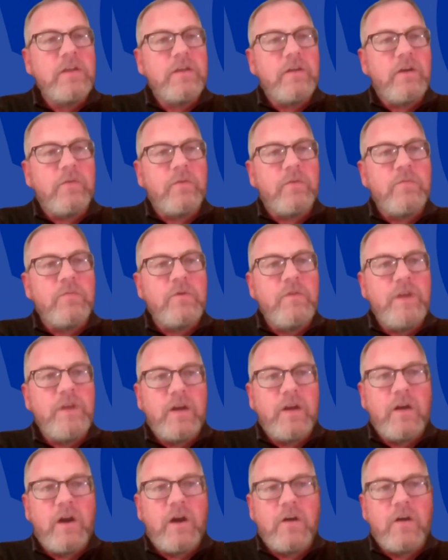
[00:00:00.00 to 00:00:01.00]
removing
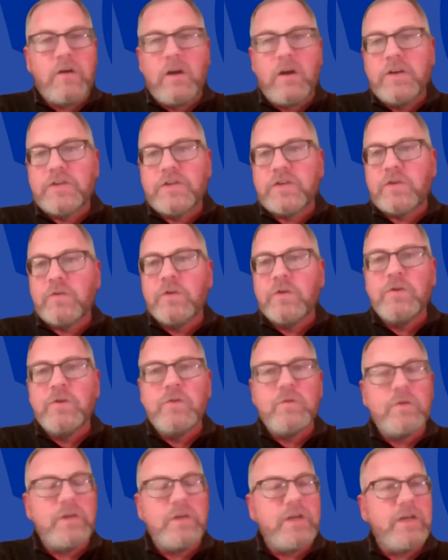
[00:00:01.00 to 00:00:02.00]
a heart or a
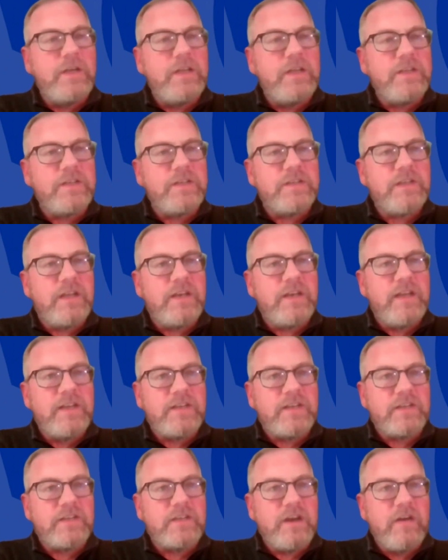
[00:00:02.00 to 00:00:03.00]
screw is
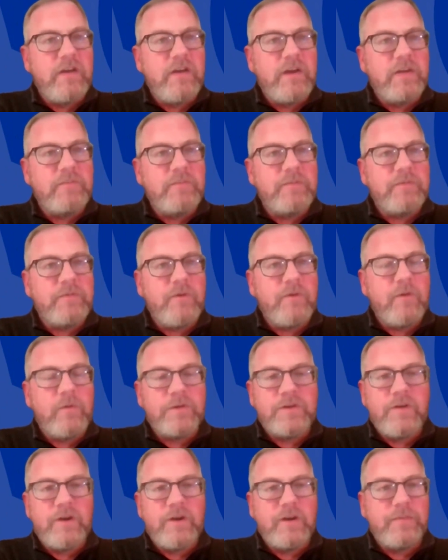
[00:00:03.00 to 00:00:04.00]
necessary before
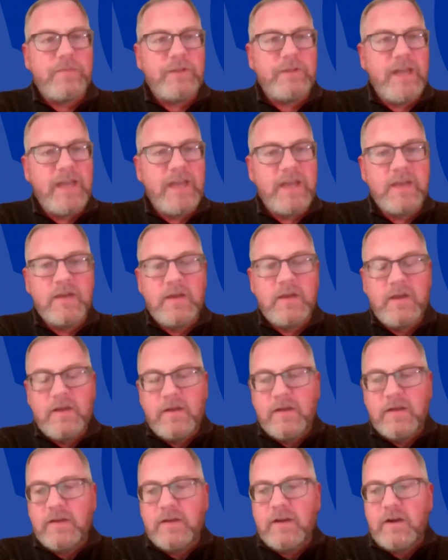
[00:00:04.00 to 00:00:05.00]
returning to play.
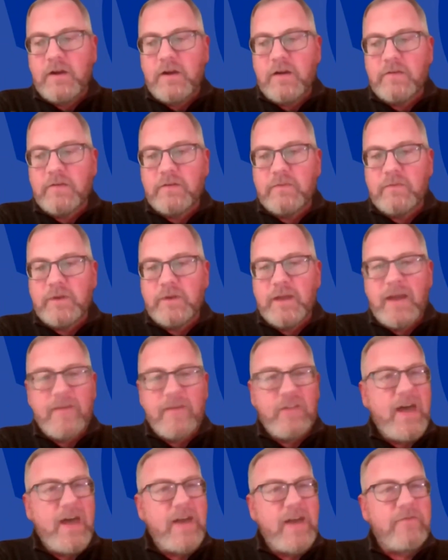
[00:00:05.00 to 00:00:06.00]
we
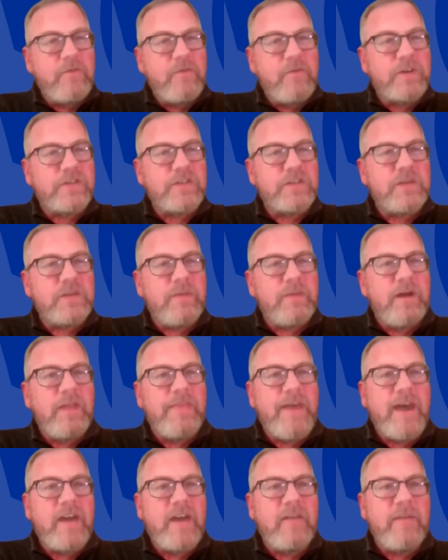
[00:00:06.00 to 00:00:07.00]
have a lot of questions about
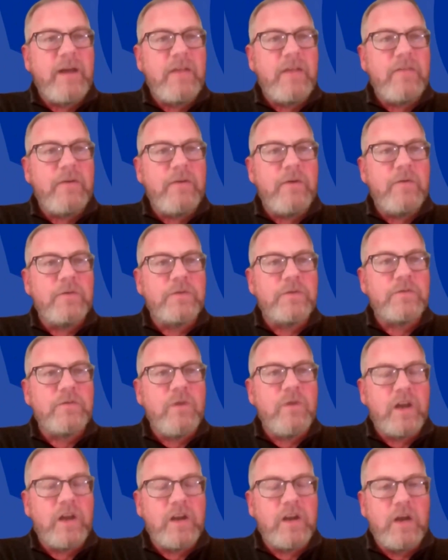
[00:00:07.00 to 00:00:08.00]
that about those
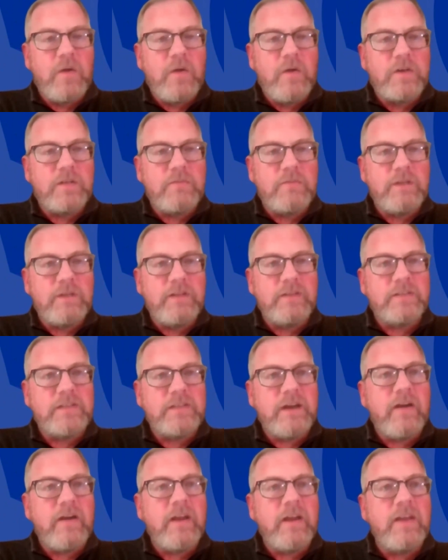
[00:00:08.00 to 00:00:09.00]
who are going to go into
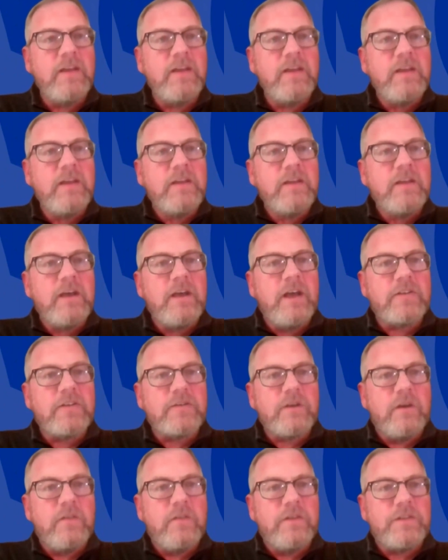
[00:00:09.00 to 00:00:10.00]
military
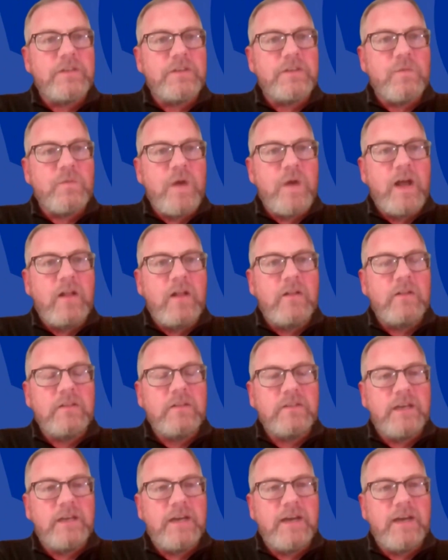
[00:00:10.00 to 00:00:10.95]
service as well